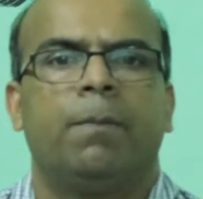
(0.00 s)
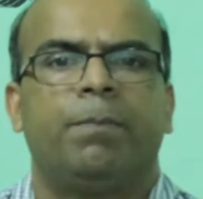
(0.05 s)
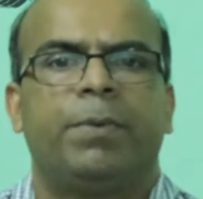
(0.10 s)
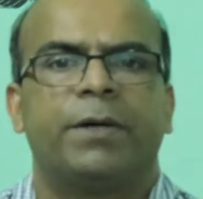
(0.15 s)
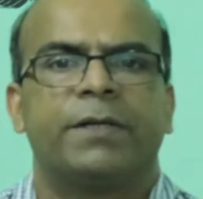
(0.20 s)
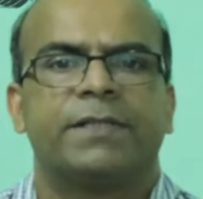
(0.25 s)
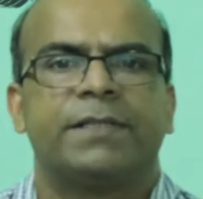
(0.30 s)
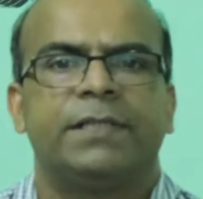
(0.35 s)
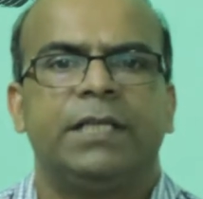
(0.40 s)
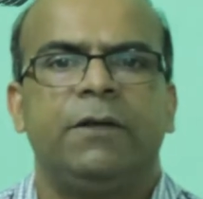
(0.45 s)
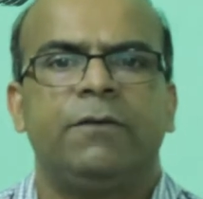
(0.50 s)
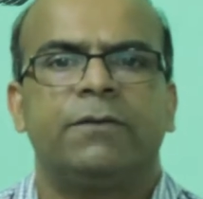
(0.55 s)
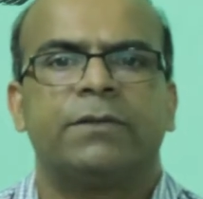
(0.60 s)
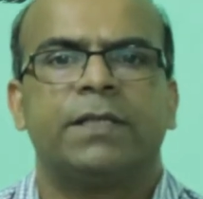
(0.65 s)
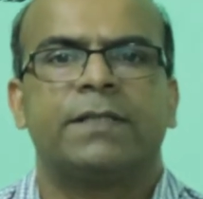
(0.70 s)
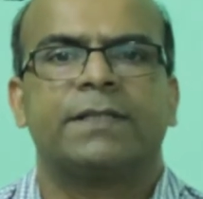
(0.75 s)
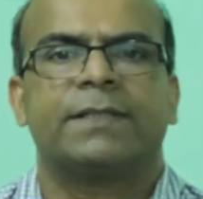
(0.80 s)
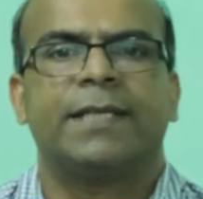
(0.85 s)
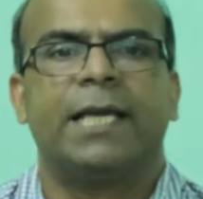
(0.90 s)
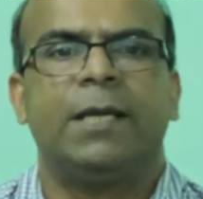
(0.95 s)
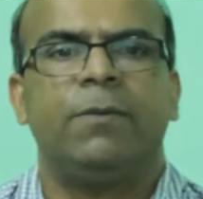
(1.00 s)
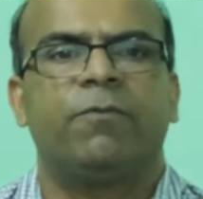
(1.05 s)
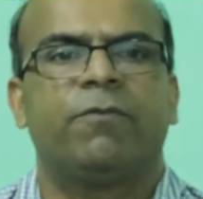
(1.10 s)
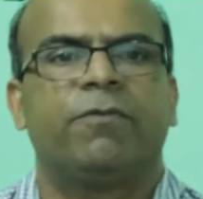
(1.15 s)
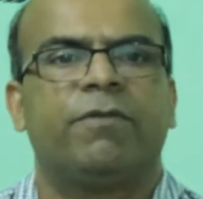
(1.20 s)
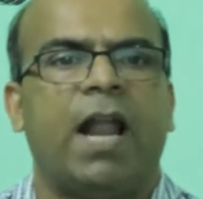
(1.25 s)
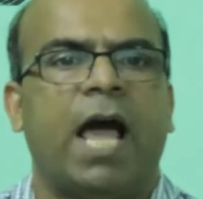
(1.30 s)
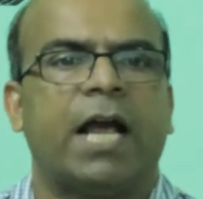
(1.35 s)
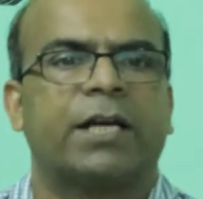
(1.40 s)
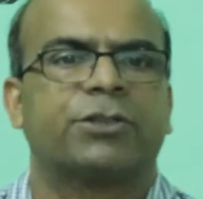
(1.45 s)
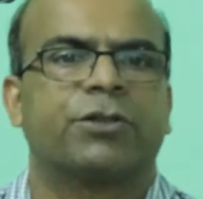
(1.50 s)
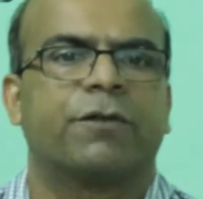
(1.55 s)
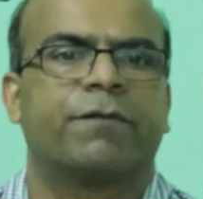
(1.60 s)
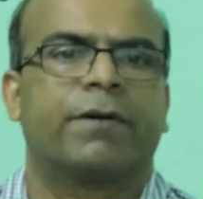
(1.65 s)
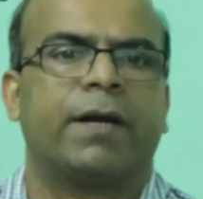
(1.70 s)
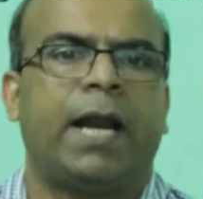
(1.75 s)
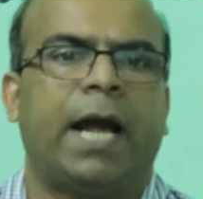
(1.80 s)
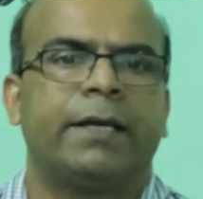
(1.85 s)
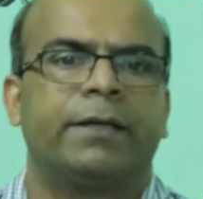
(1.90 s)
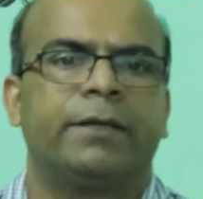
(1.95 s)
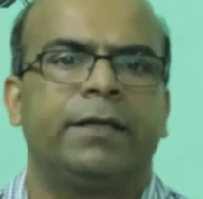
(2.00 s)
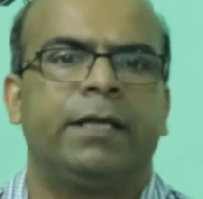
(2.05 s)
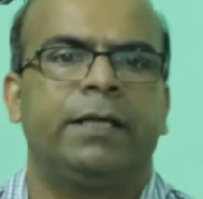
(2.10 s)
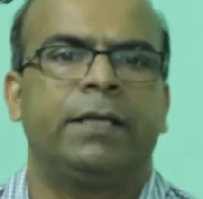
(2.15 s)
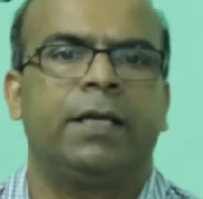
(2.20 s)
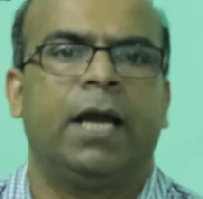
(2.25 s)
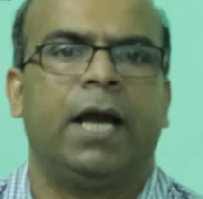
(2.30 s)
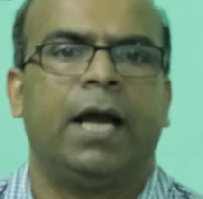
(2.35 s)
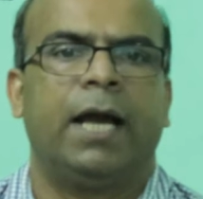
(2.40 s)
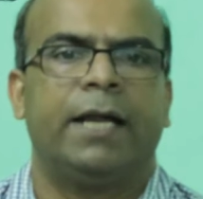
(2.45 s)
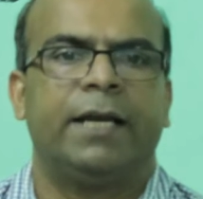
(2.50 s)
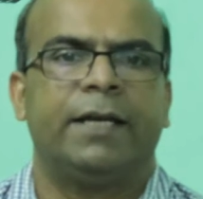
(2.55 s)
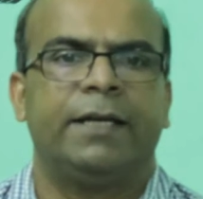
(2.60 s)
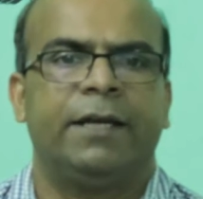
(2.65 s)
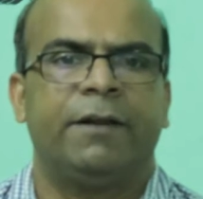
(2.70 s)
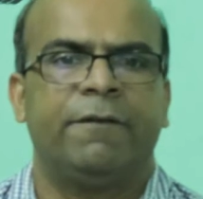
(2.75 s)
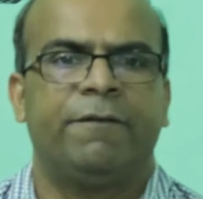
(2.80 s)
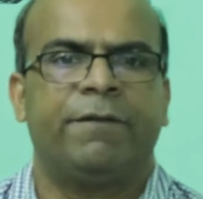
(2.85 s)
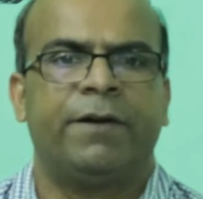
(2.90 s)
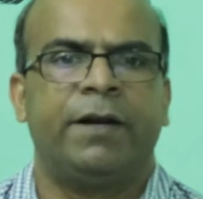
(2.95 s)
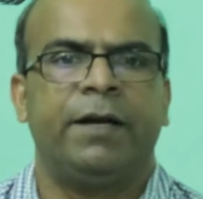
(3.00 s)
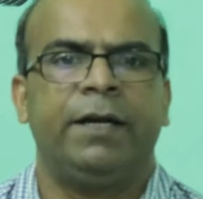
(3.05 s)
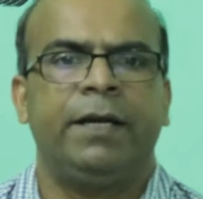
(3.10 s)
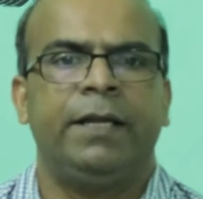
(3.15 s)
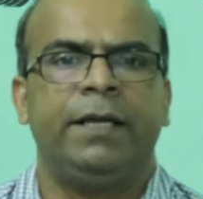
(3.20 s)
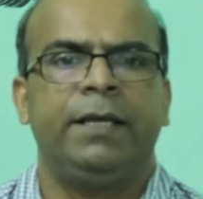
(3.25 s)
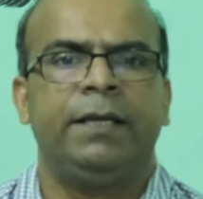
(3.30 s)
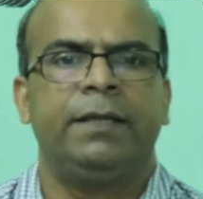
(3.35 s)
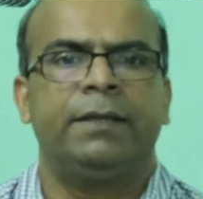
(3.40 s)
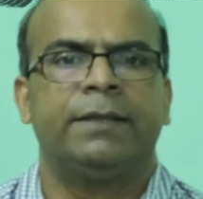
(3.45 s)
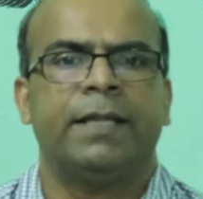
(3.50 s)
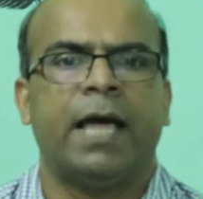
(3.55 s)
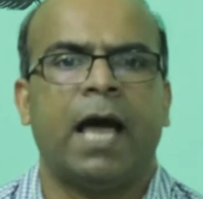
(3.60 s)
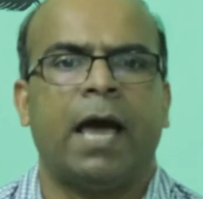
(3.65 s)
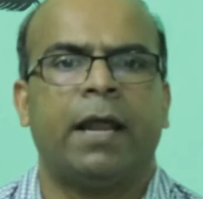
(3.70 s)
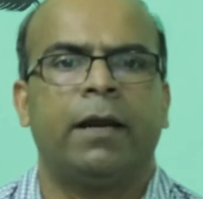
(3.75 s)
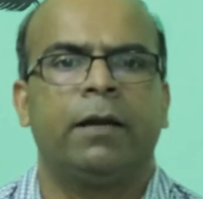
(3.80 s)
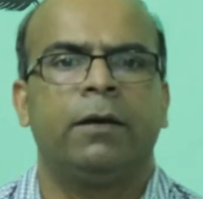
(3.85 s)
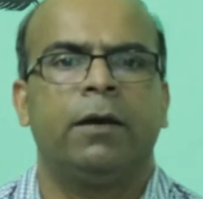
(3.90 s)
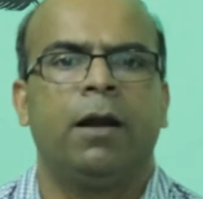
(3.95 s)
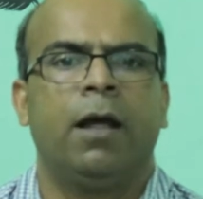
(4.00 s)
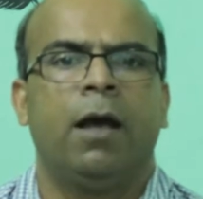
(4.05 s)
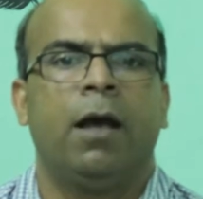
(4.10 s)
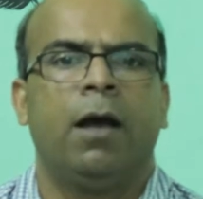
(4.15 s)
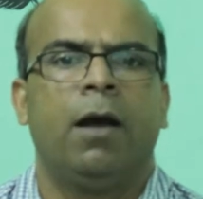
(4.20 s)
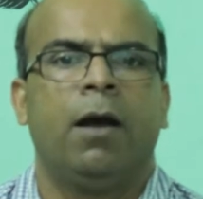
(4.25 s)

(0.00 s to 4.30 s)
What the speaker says: perceives the same flash of lightning differently than